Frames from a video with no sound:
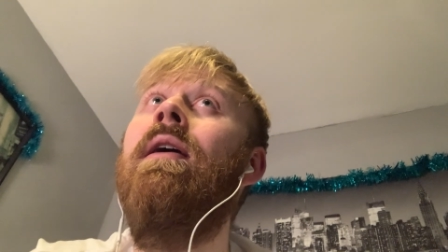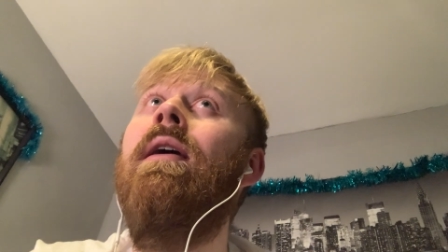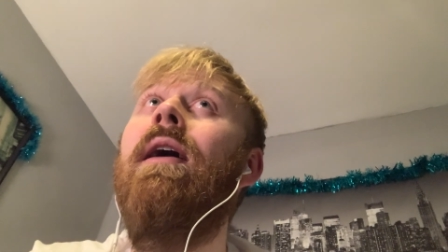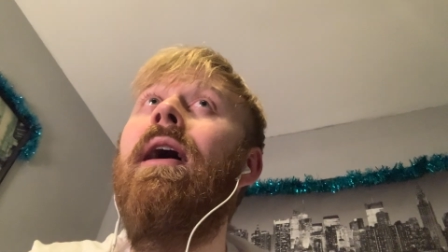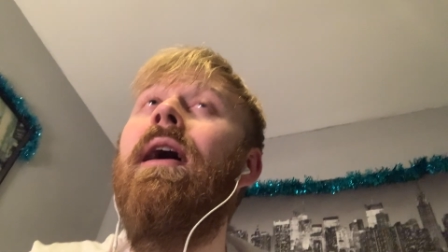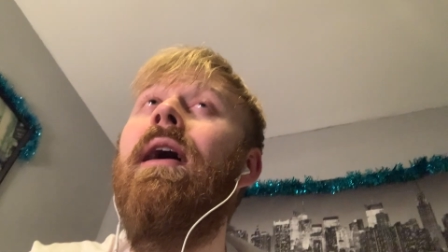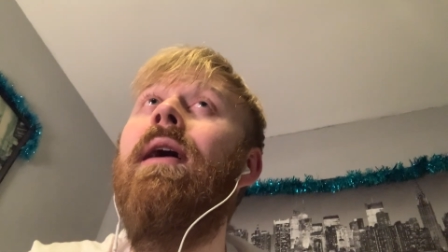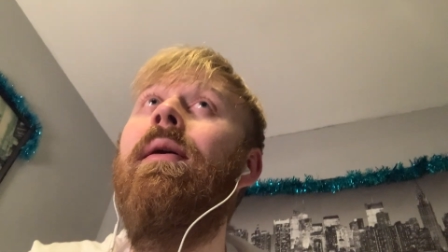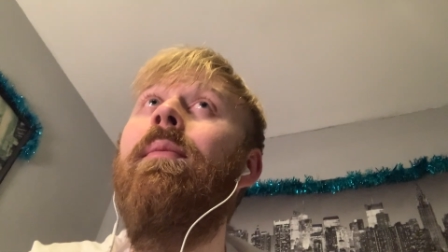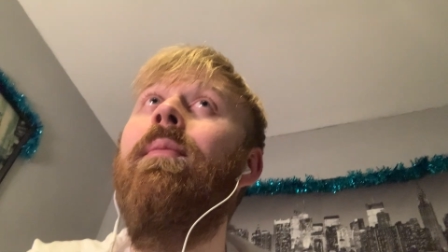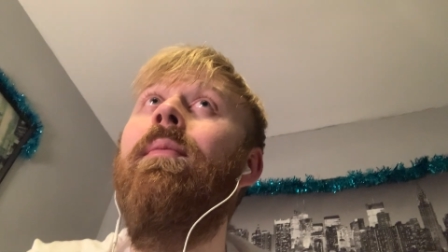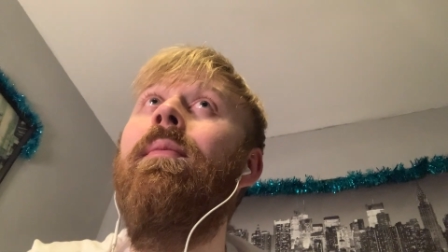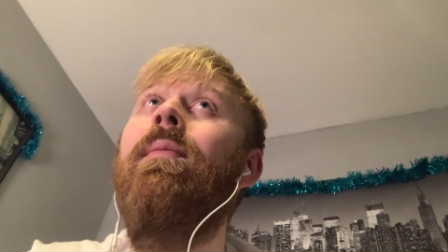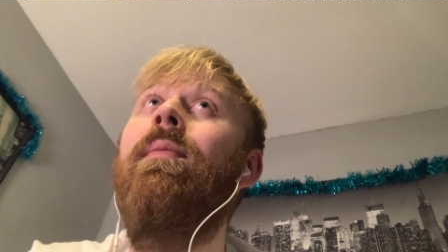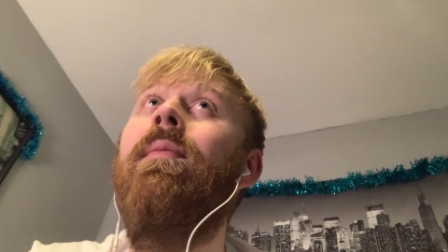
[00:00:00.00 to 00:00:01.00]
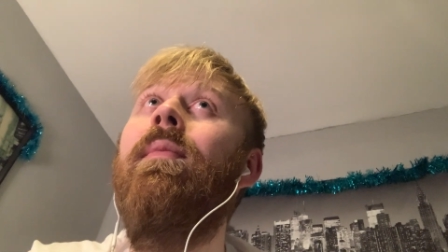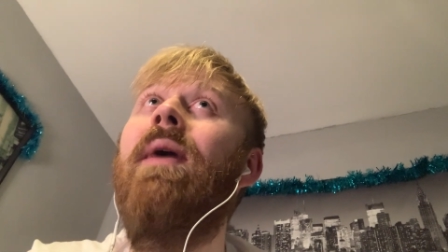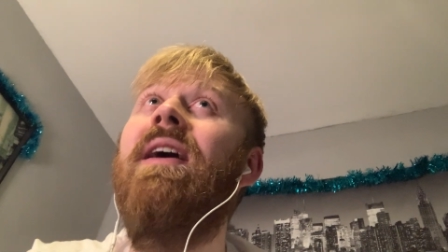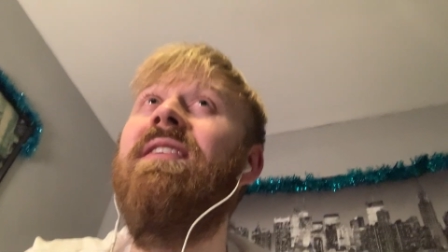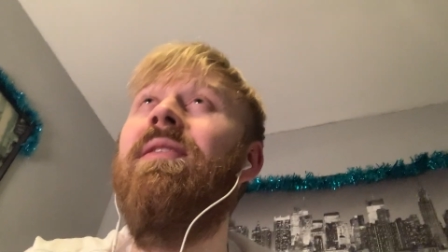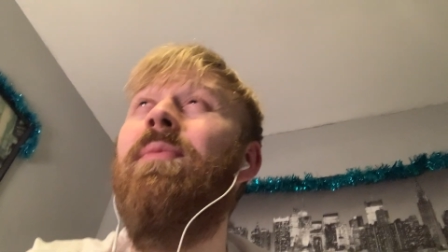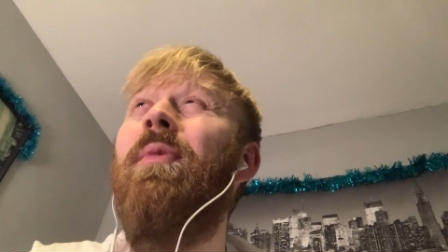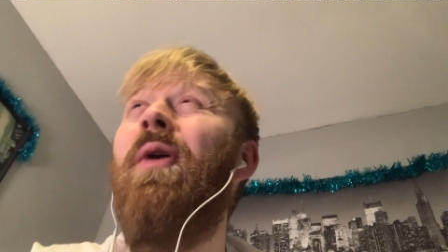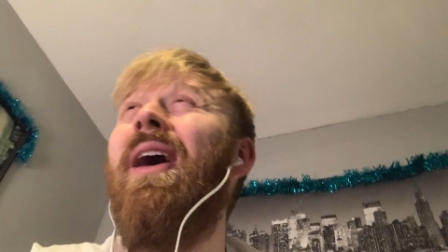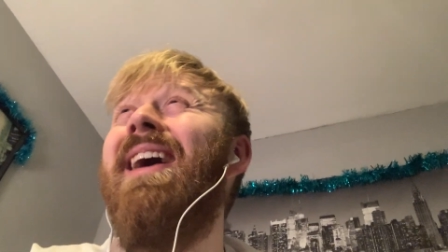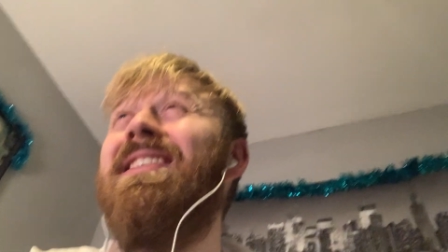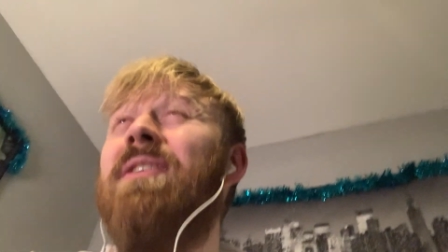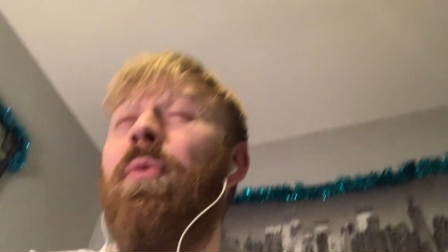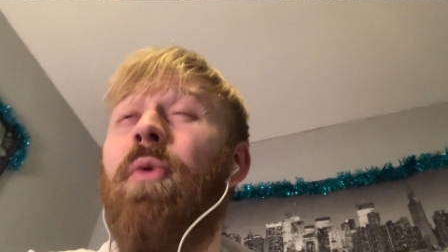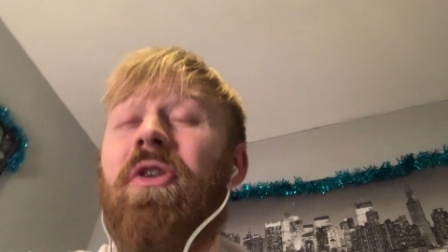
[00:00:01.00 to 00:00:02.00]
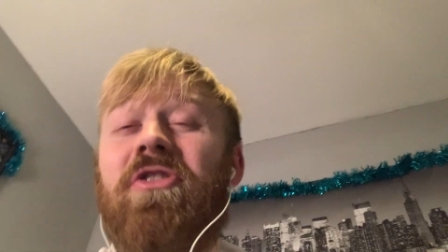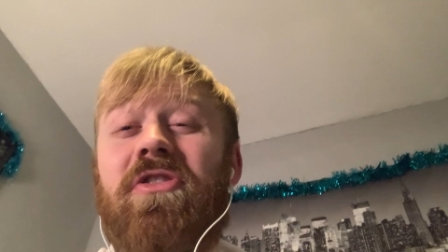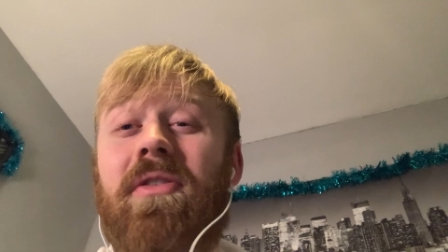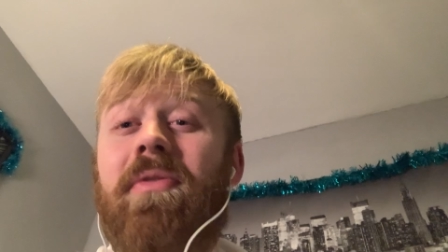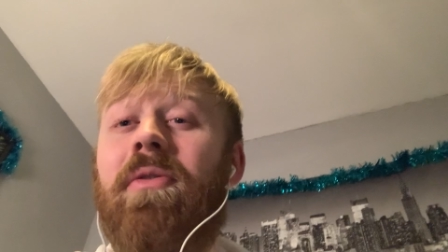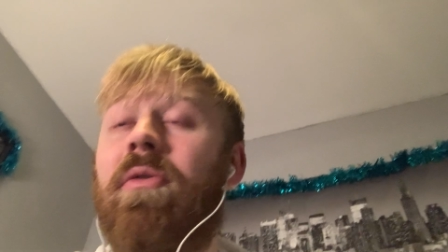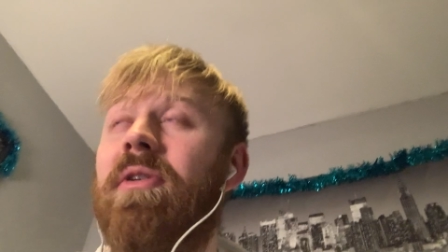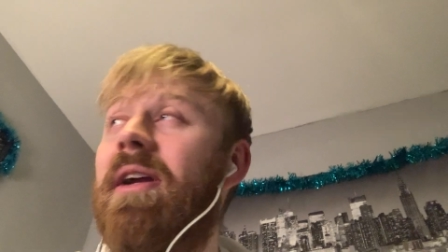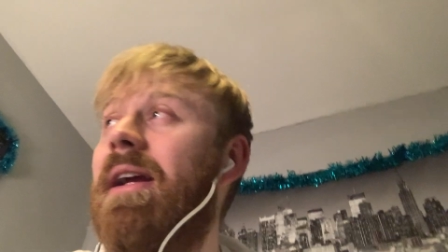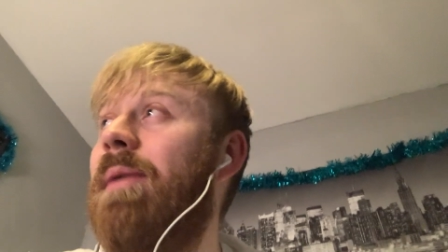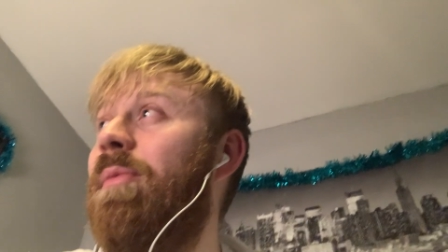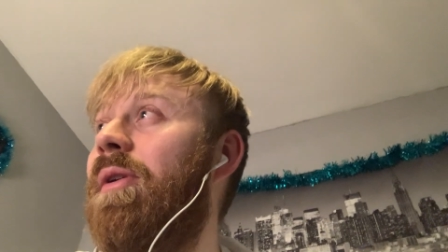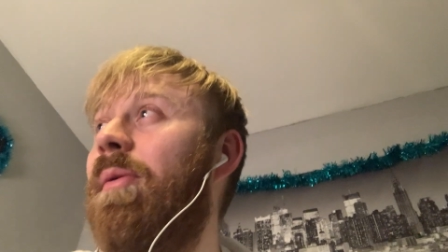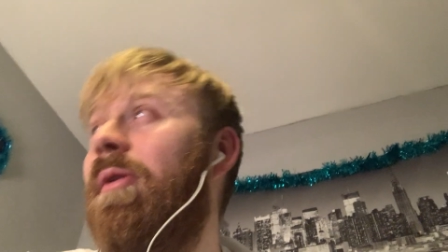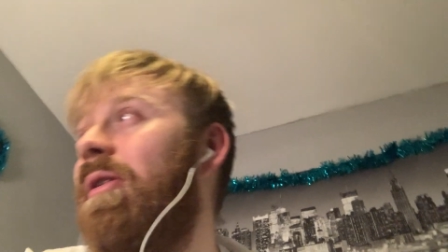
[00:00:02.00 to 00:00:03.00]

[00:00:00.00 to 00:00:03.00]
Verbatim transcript: Um, as I as I watched the full game, you, know,